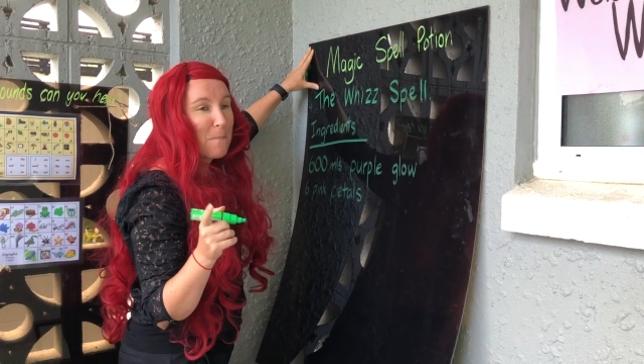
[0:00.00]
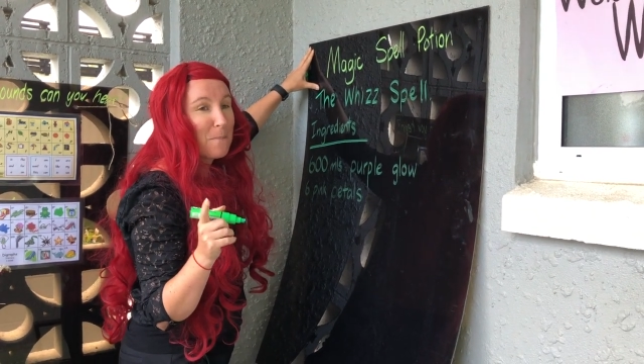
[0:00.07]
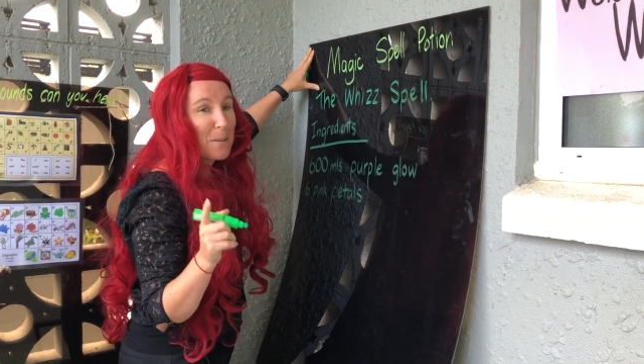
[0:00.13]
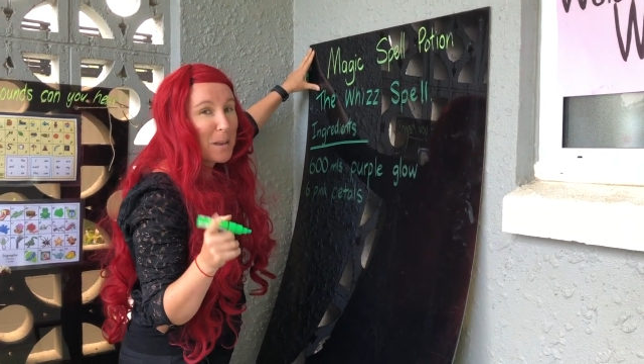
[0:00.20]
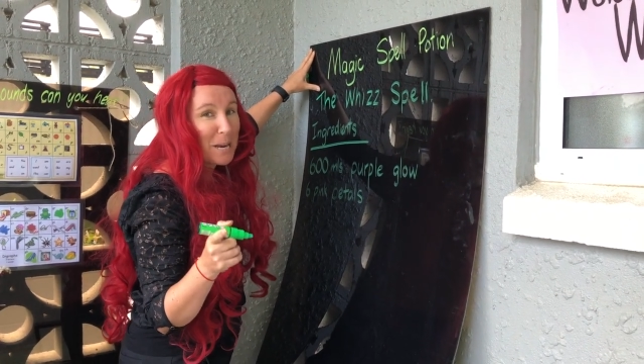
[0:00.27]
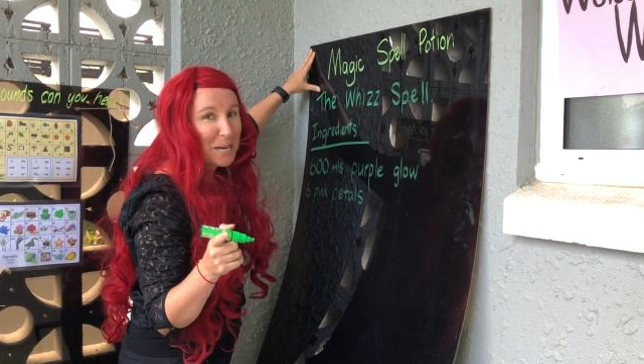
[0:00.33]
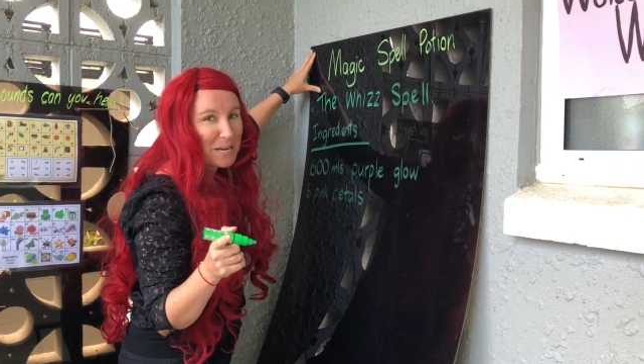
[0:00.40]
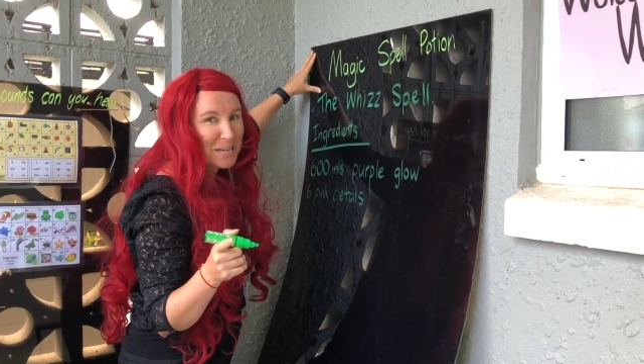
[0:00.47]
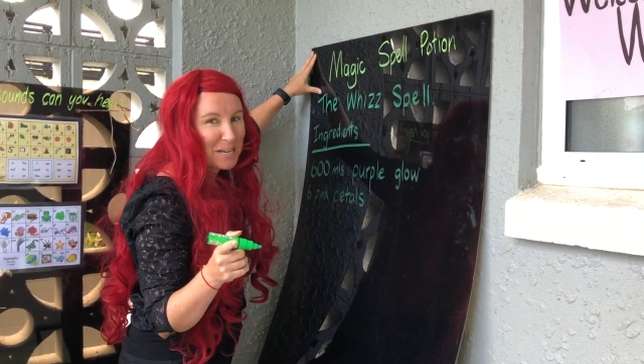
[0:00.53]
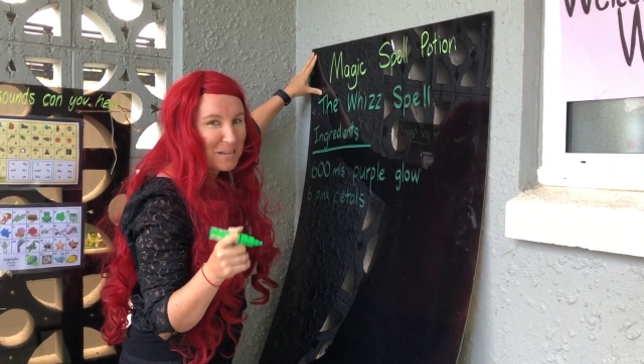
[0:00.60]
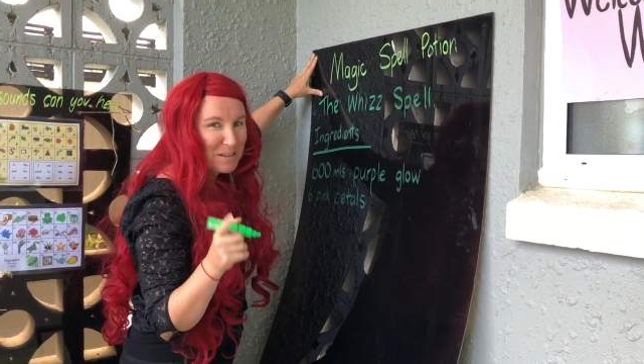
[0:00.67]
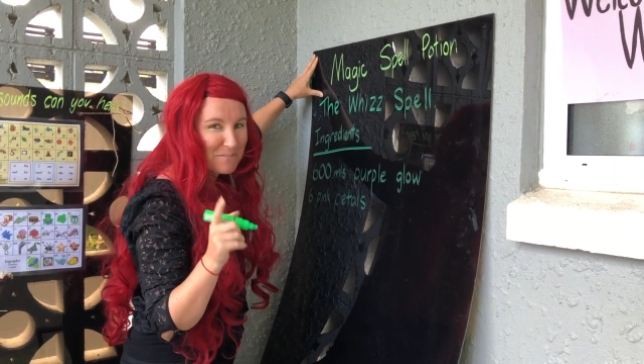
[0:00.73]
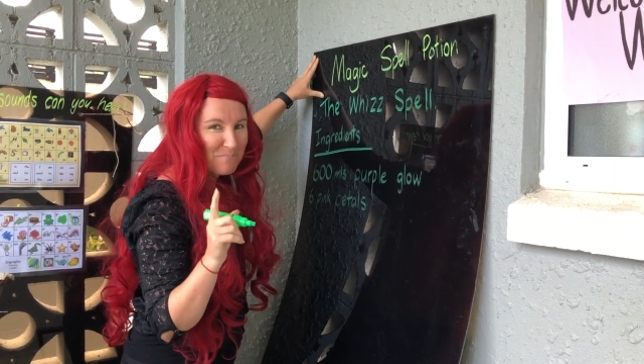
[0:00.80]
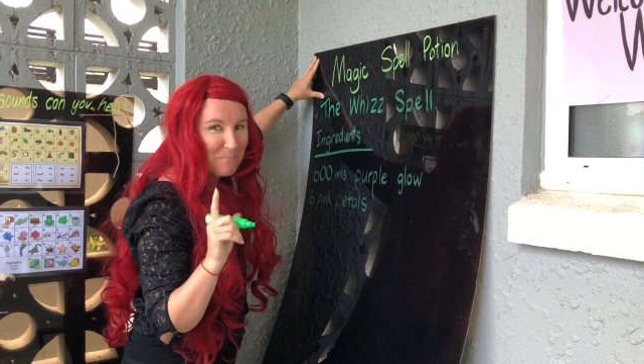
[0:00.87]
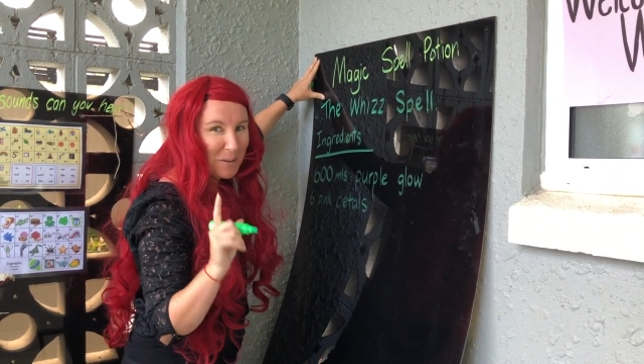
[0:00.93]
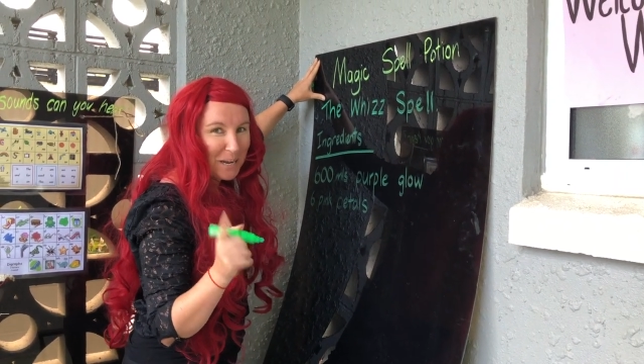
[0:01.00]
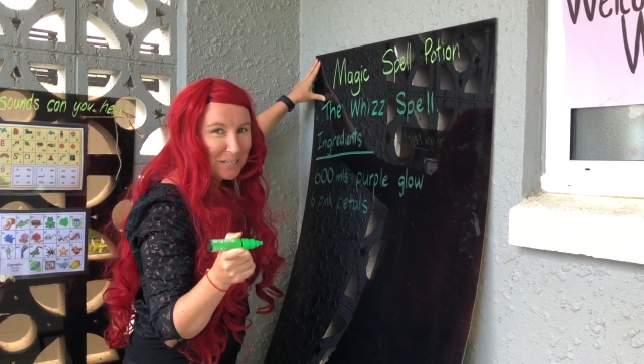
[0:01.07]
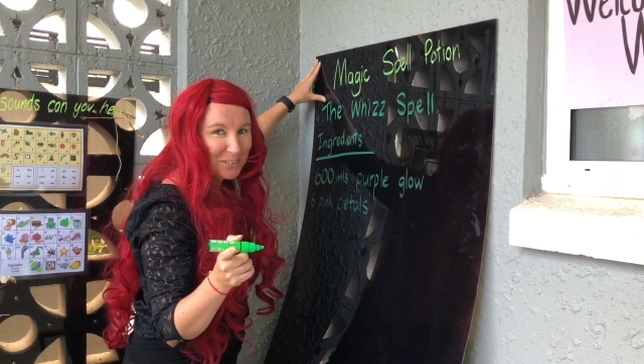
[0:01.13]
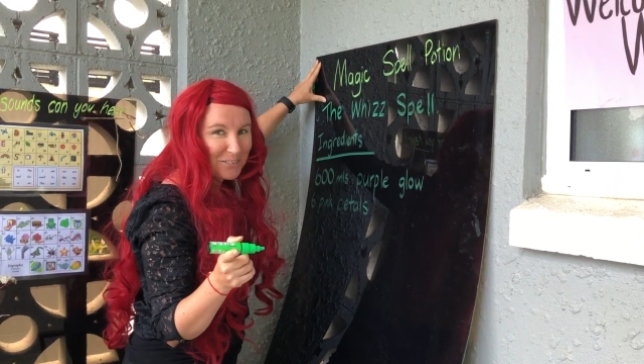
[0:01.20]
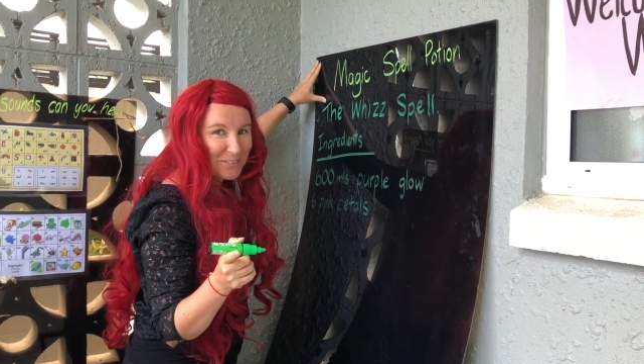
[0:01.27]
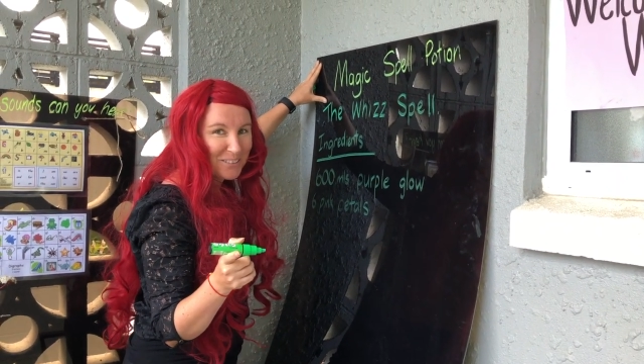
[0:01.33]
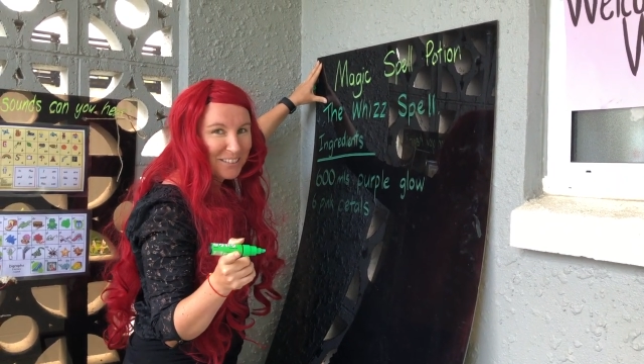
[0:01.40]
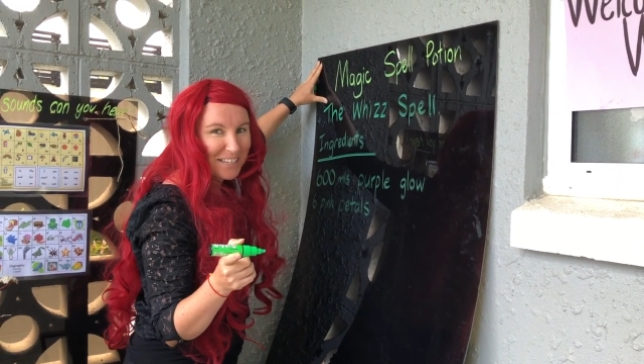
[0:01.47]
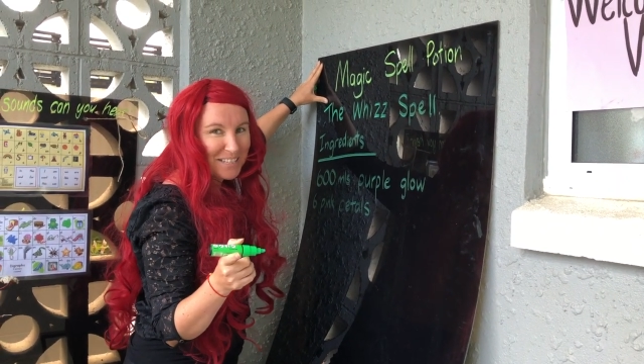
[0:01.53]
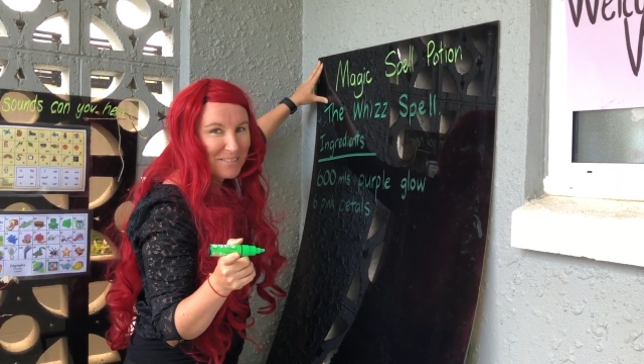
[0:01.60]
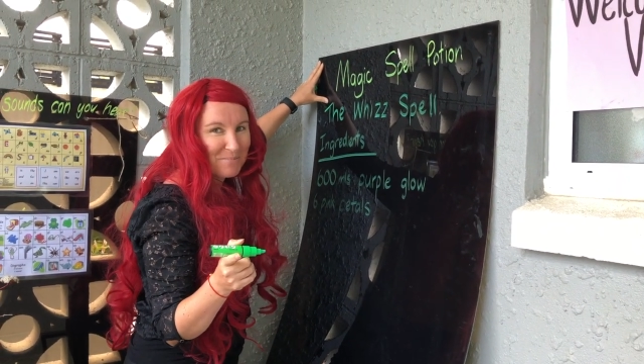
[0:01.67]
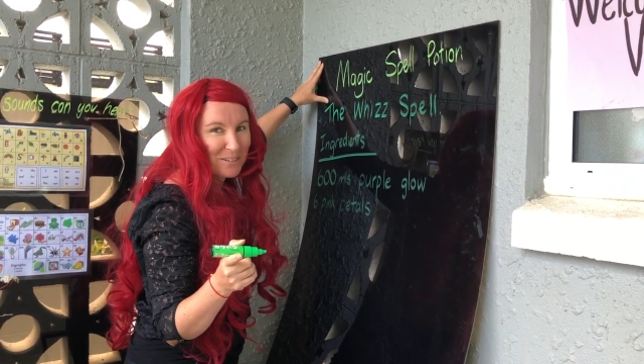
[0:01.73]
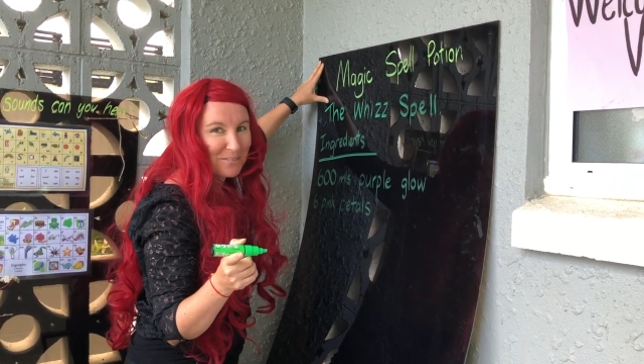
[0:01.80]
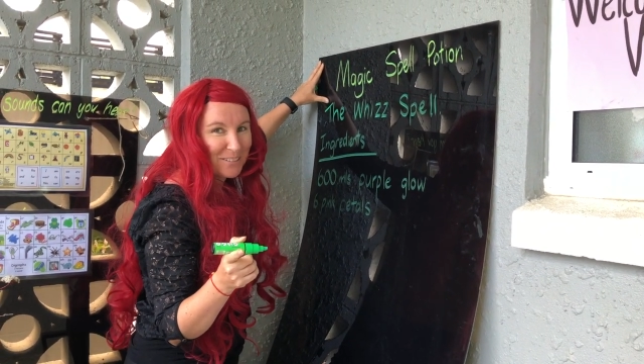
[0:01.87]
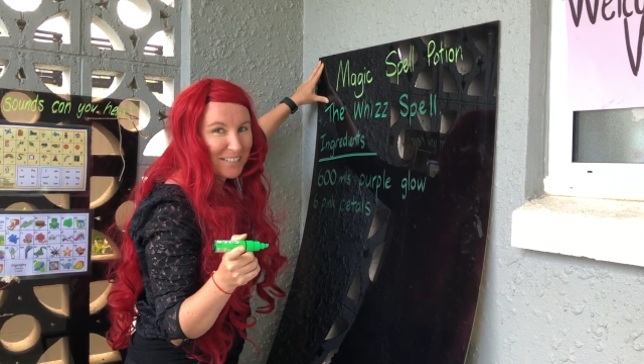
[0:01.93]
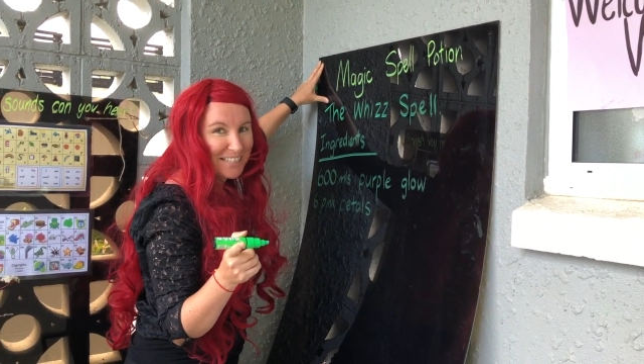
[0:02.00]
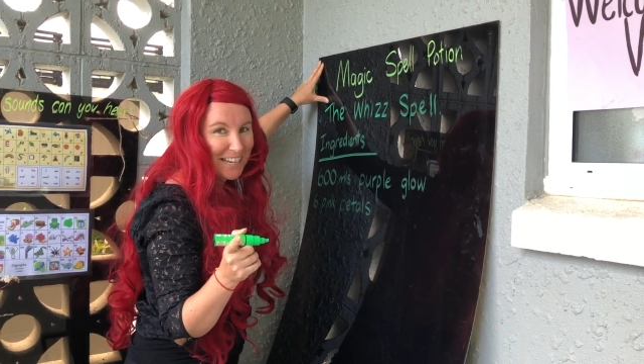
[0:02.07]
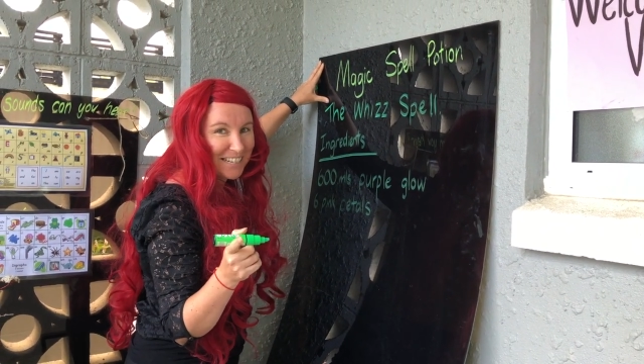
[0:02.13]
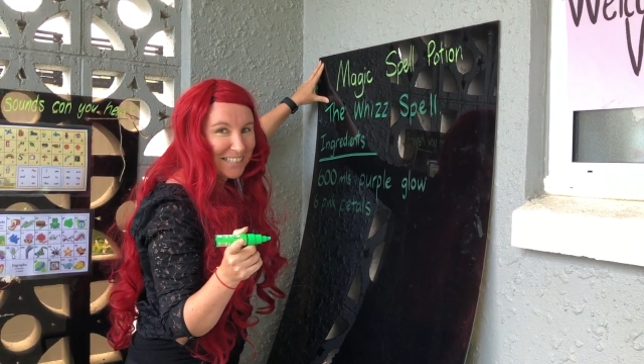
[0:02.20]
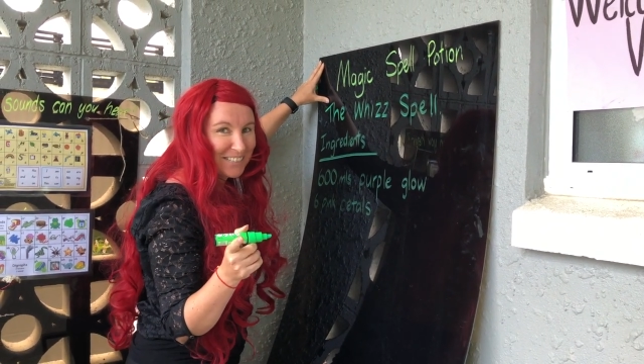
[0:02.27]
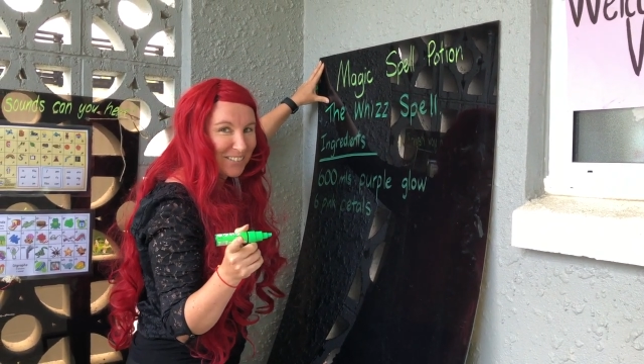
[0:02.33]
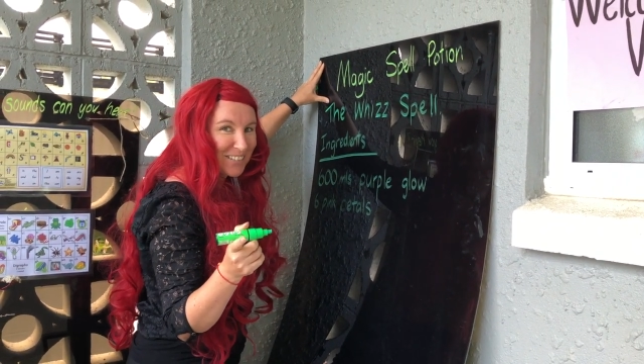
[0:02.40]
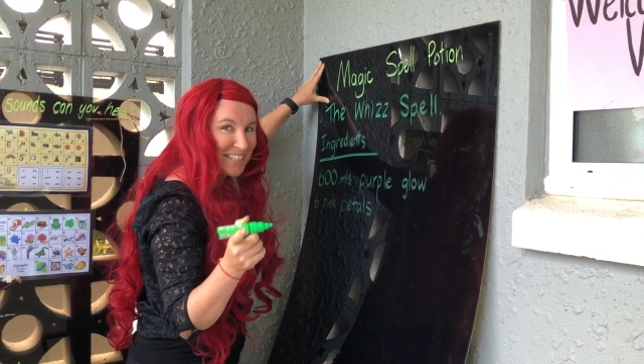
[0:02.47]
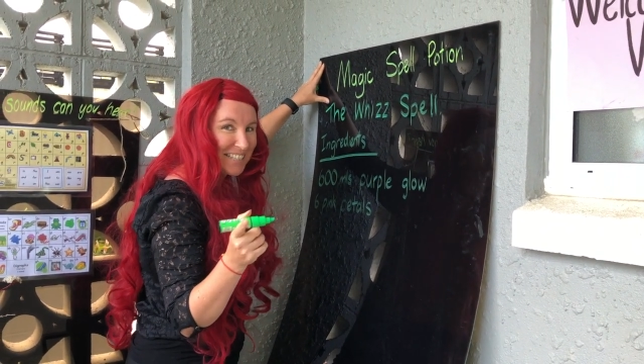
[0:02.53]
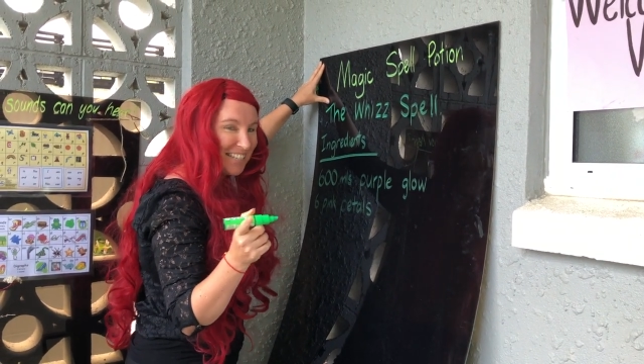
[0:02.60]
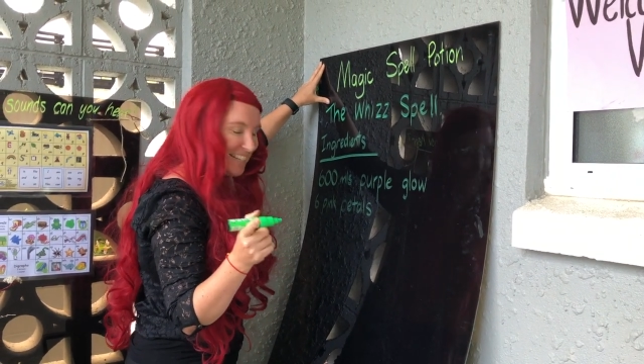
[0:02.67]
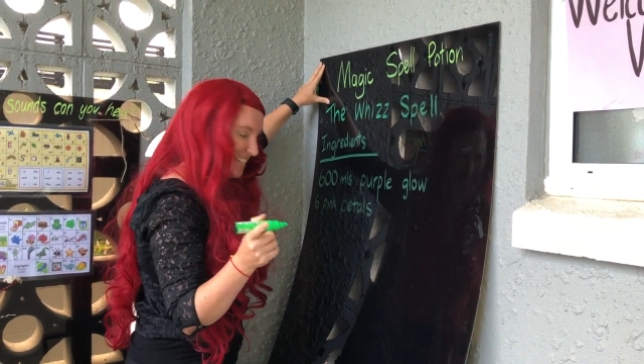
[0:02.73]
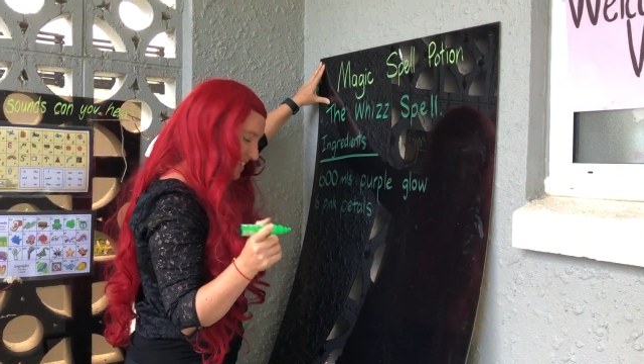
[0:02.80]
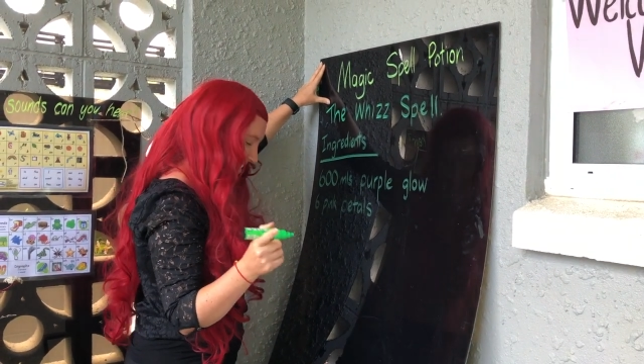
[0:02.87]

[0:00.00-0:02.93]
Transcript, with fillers: pink petals, that's a bit of a tongue twister,